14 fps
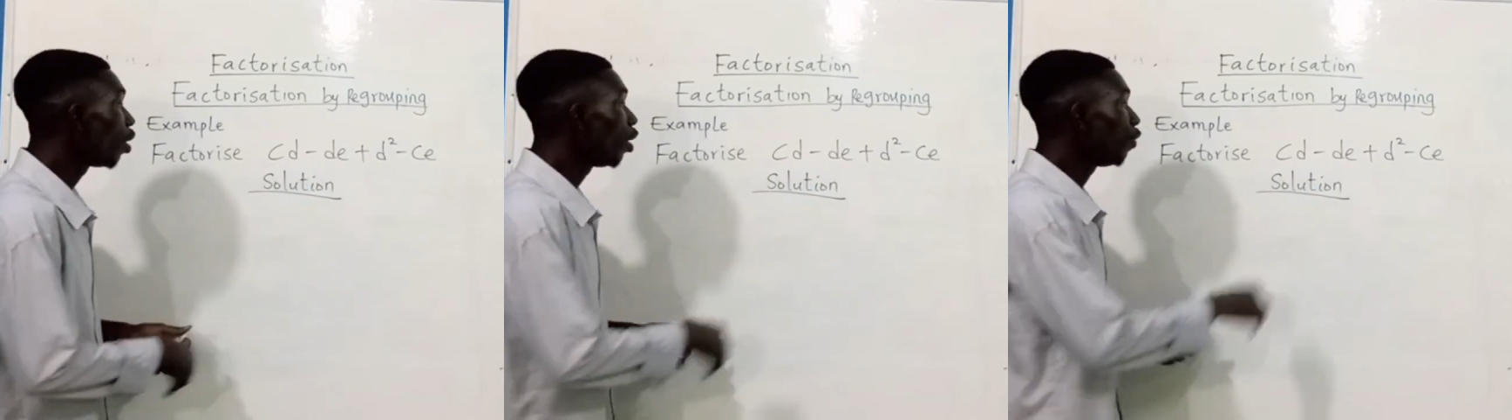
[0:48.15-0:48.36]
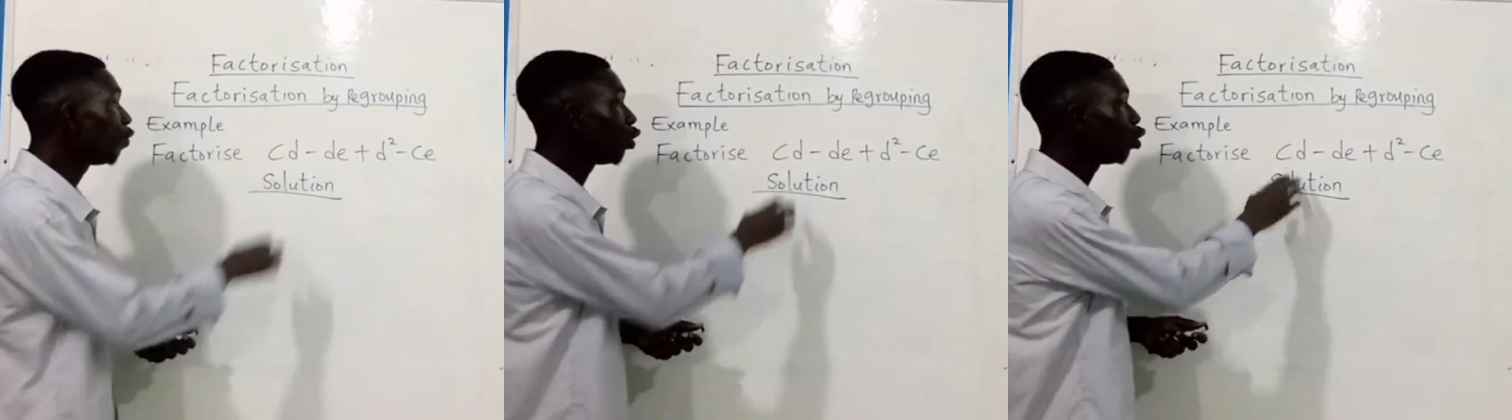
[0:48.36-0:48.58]

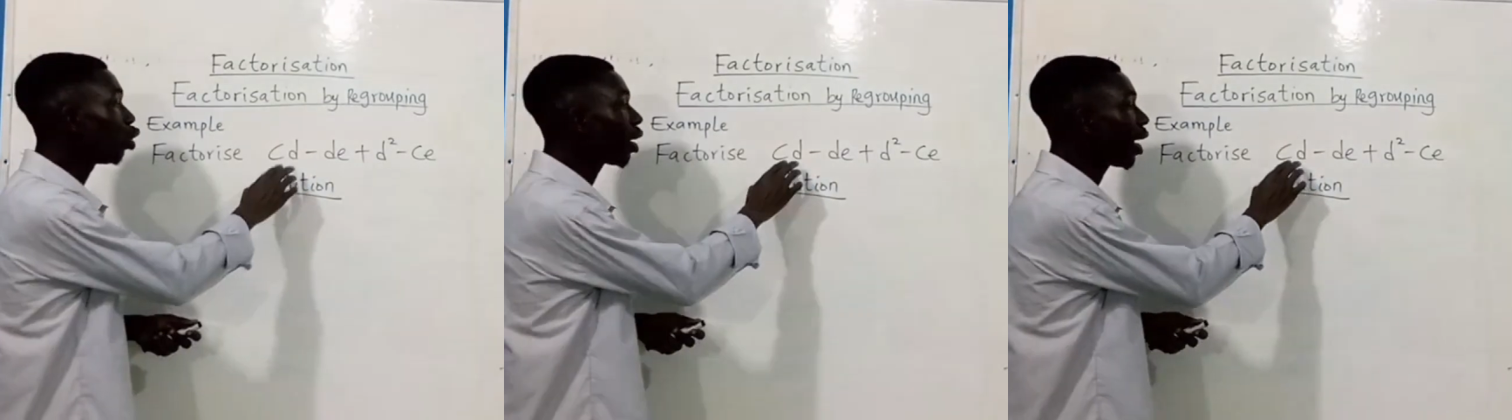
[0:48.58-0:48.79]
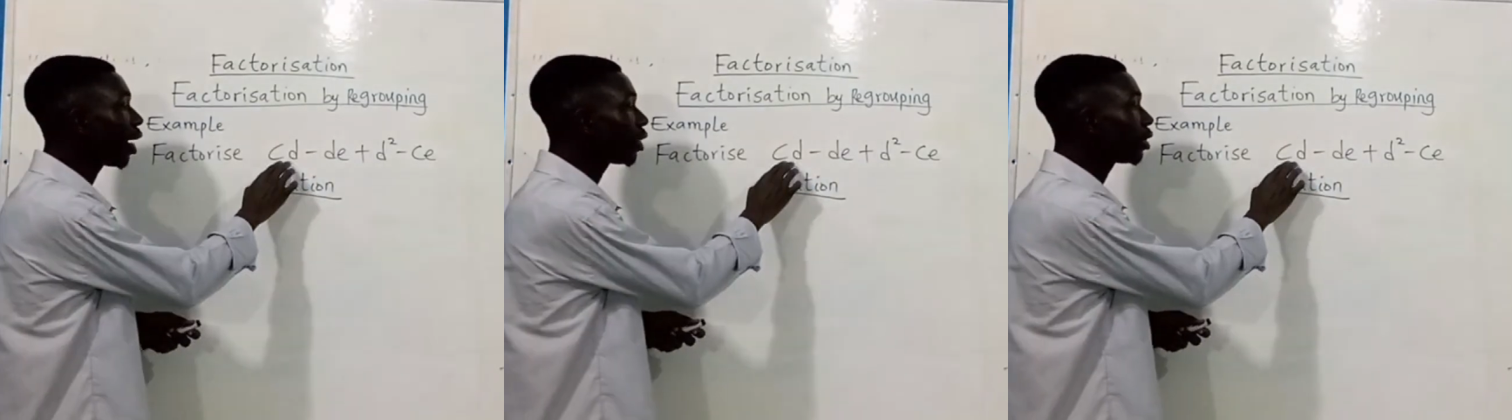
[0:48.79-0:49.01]
If you
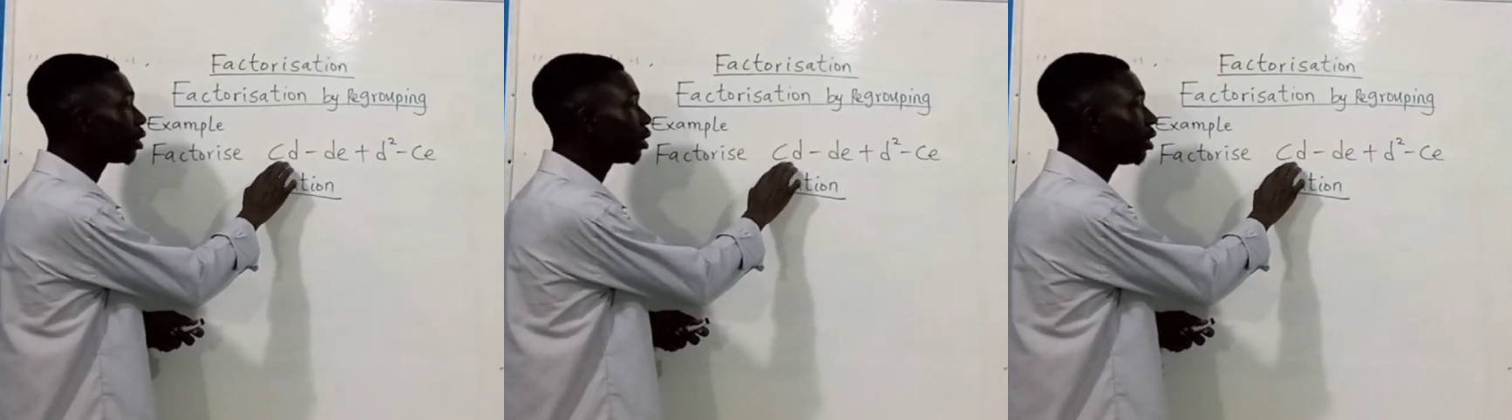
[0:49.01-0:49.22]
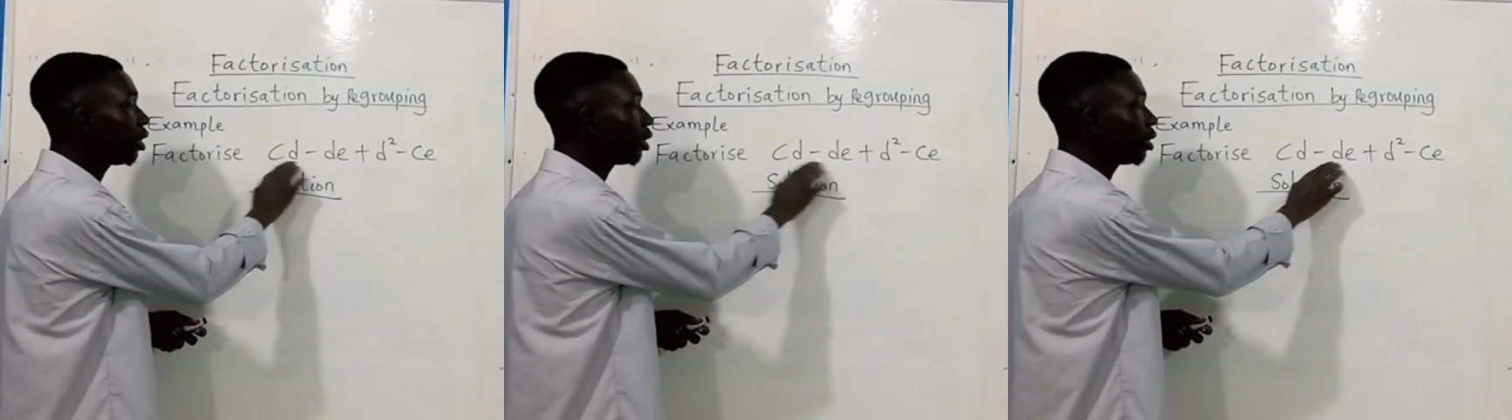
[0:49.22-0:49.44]
look
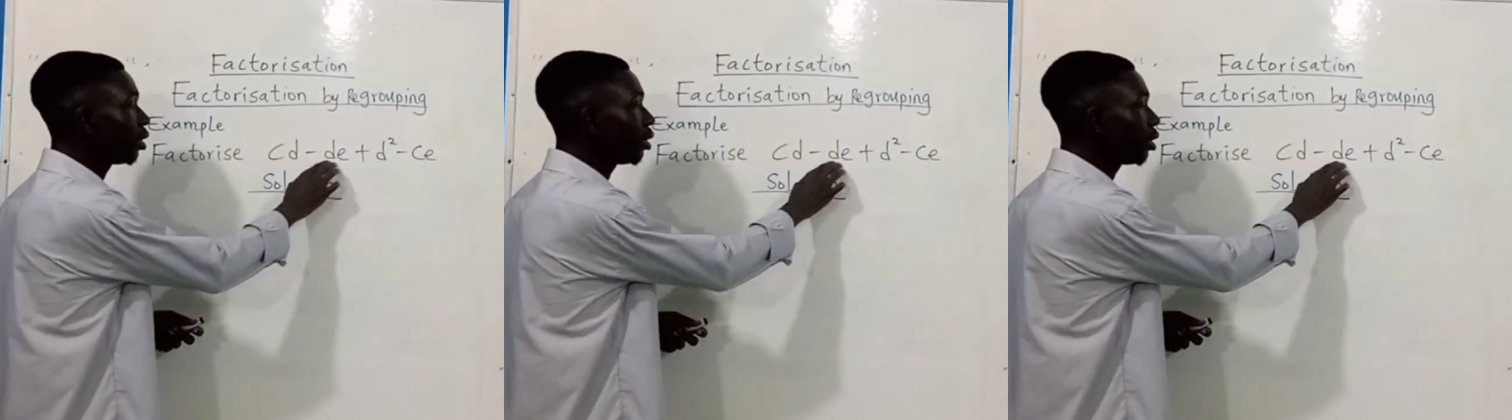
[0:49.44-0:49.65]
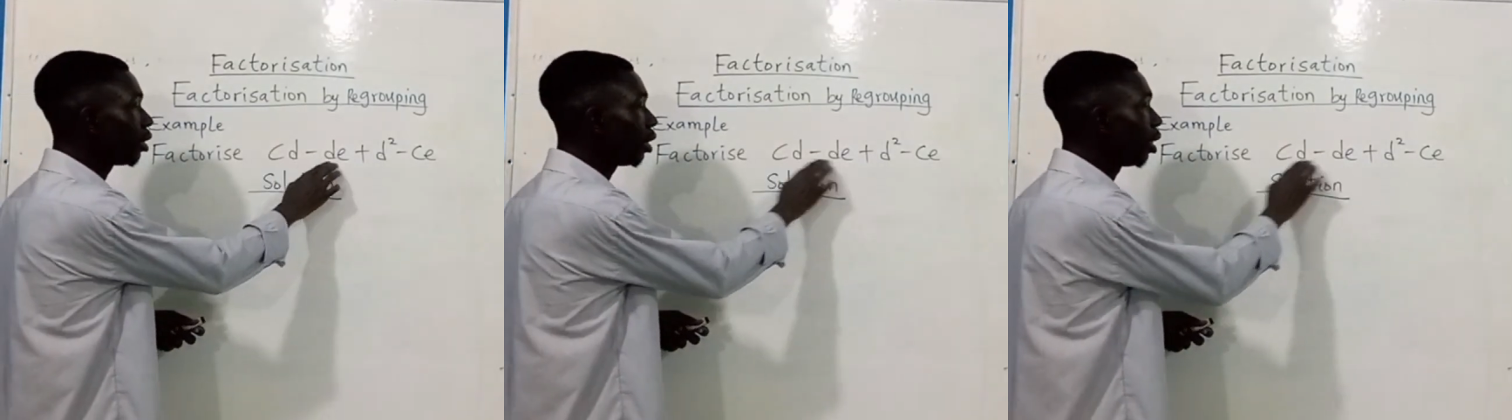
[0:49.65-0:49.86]
at
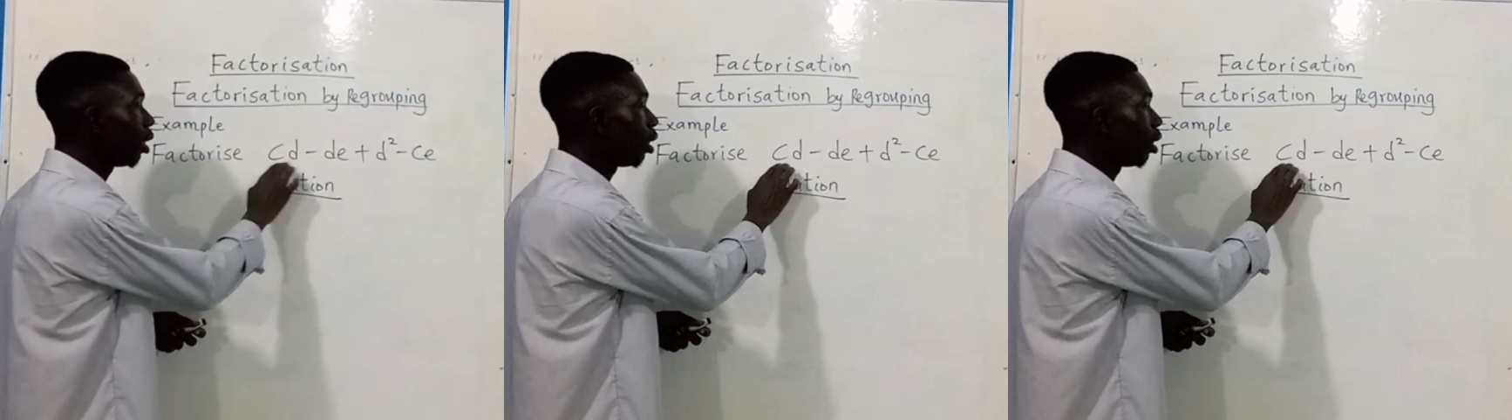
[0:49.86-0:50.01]
these